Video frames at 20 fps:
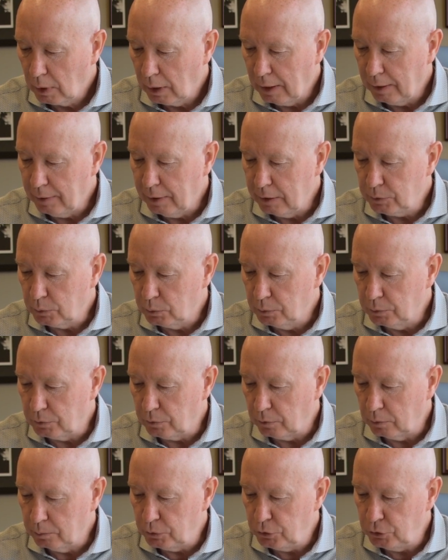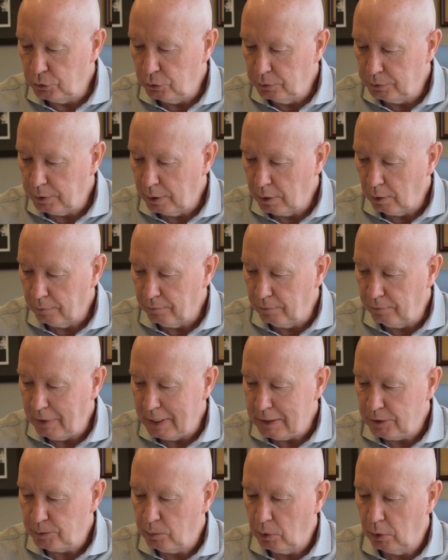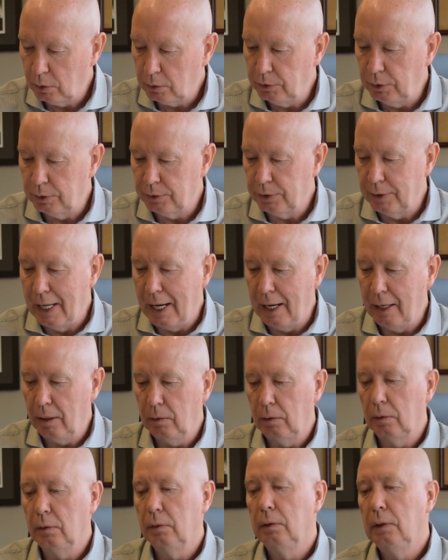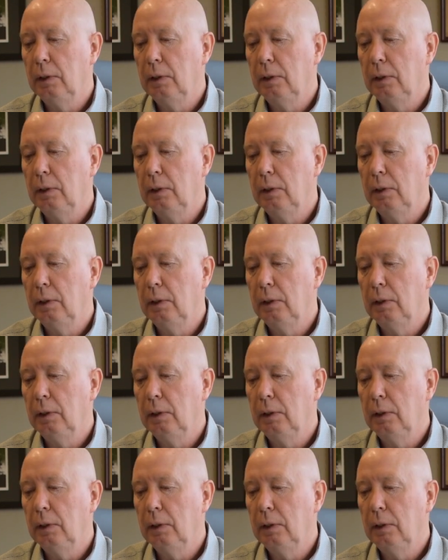And this one's from Susan on Facebook just now.